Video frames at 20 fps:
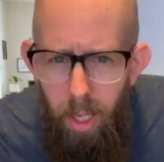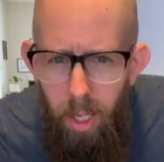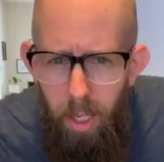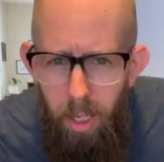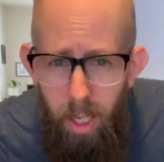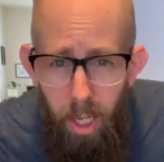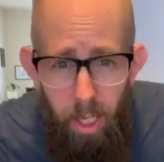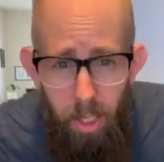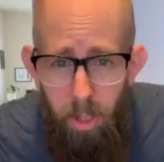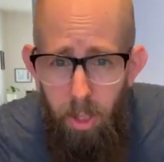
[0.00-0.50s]

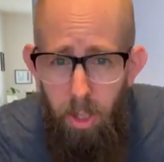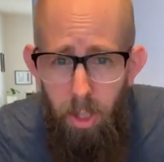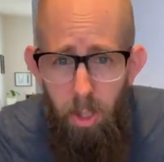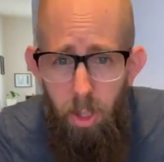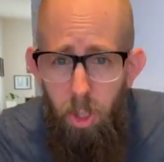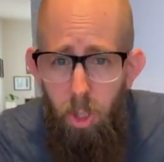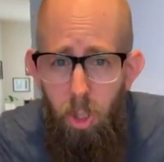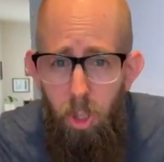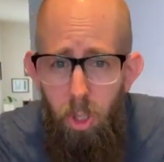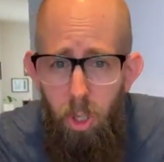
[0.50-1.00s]

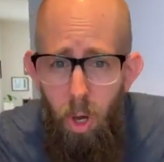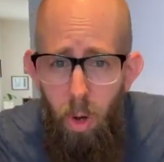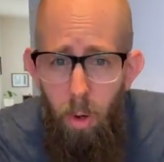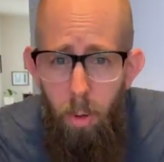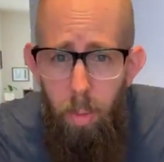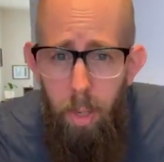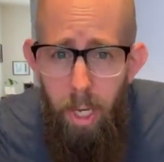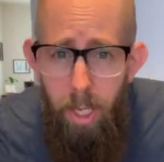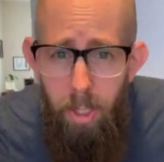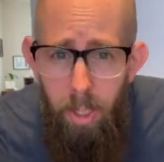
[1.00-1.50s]
It's so
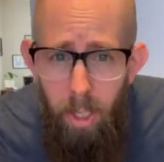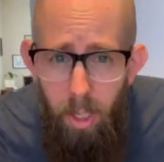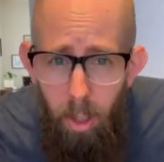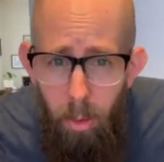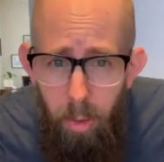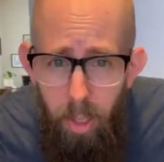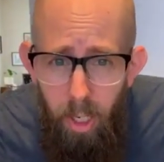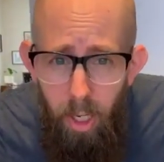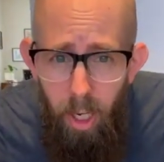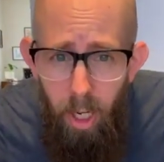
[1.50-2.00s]
amazing,
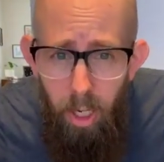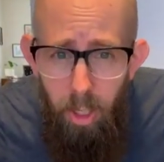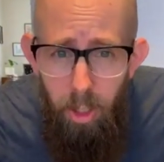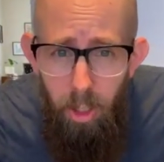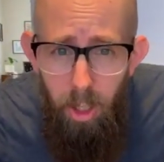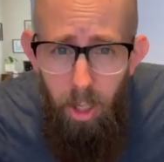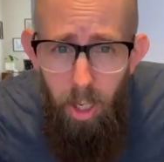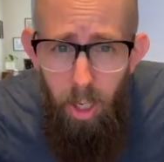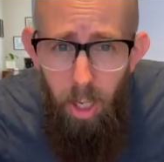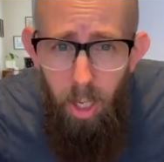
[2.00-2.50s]
oh my
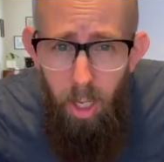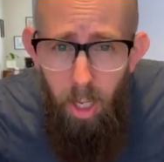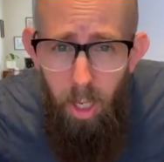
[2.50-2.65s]
gosh.